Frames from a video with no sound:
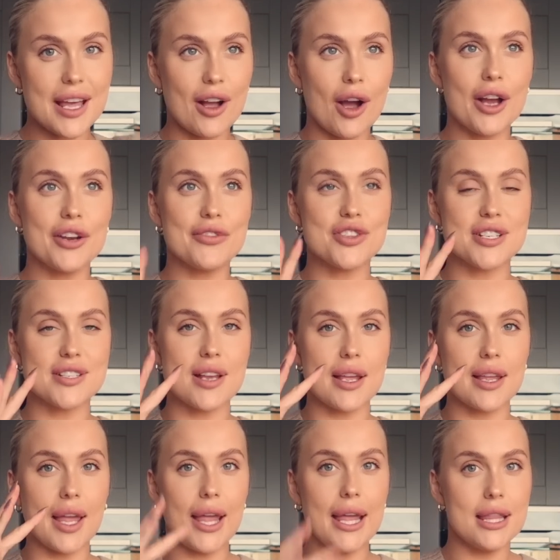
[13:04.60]
They're kind of just
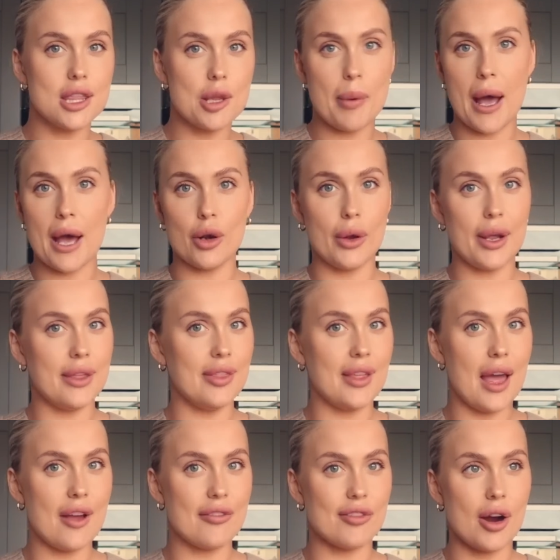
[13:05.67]
like in the pan or in
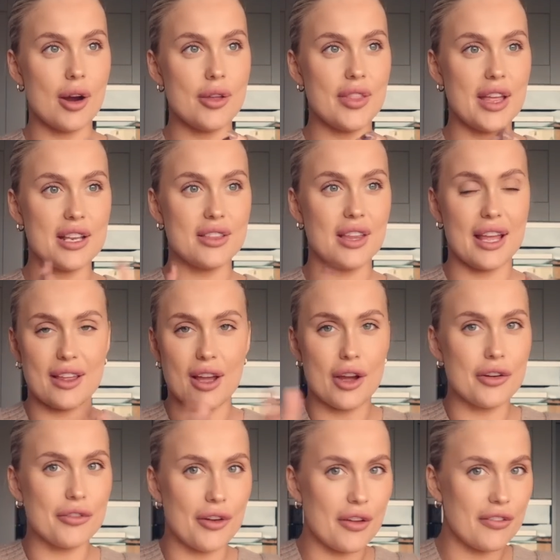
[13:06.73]
the air fryer, and they like
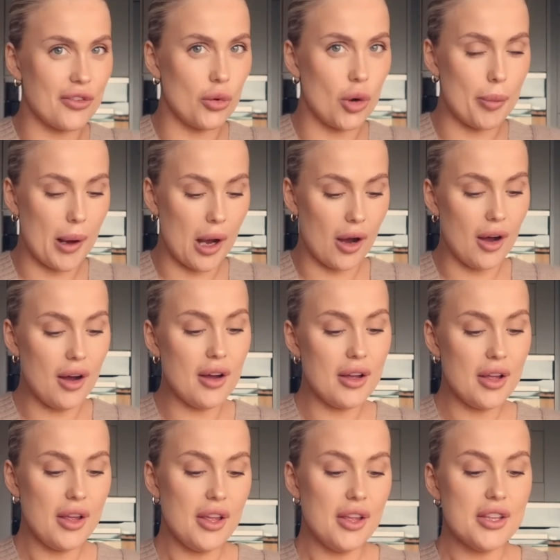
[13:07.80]
kind of like fall apart.
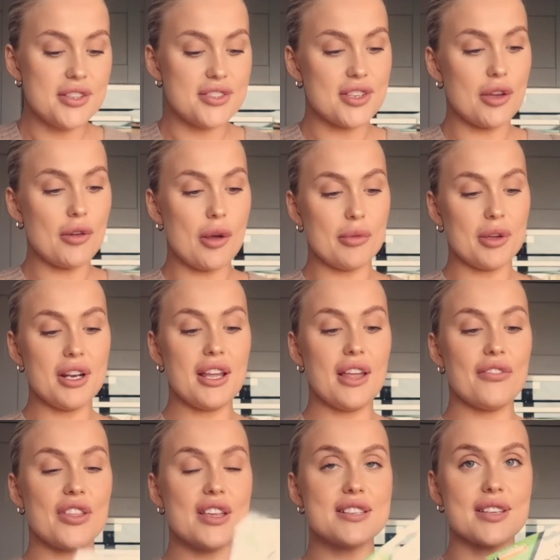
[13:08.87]
So I'm gonna
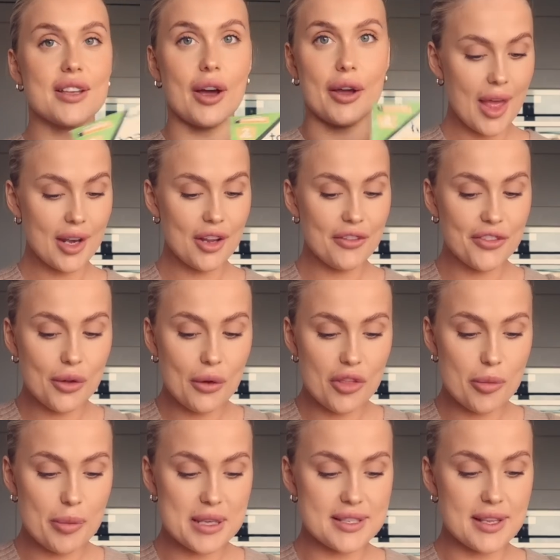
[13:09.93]
give these a go. Then a few
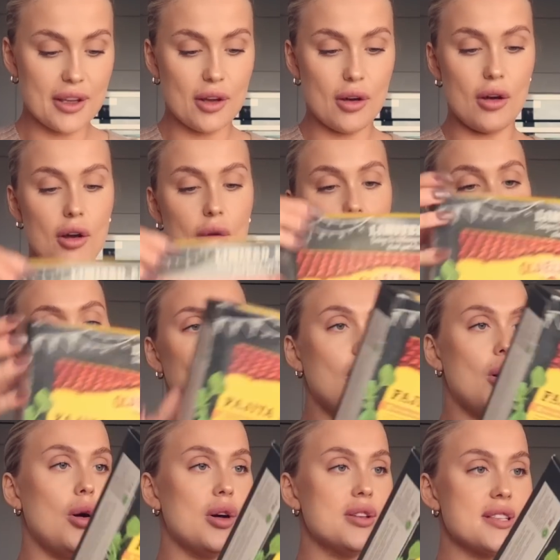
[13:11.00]
other bits I got
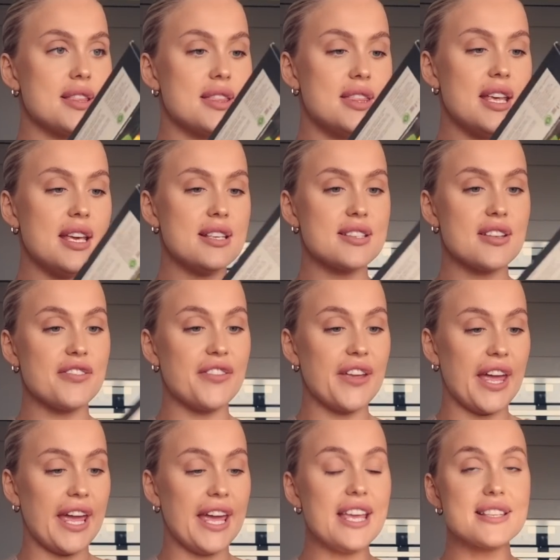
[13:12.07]
was this
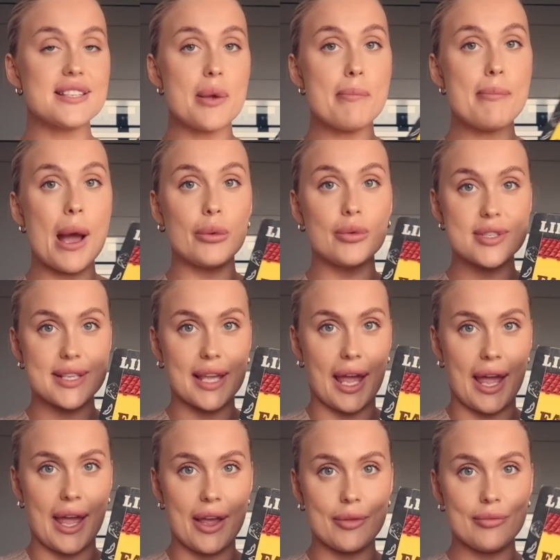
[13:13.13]
fajita melt
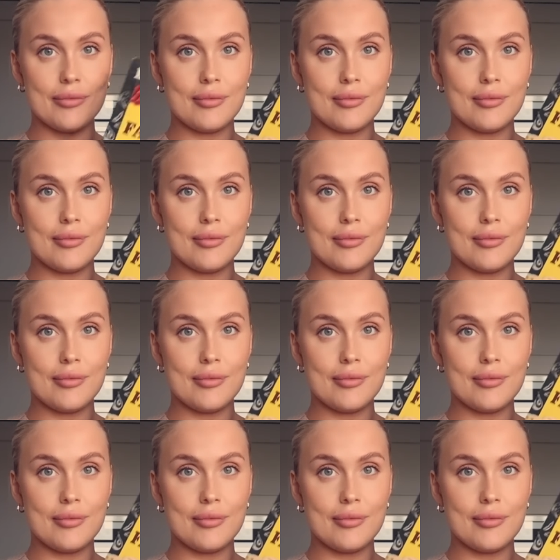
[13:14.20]
kit.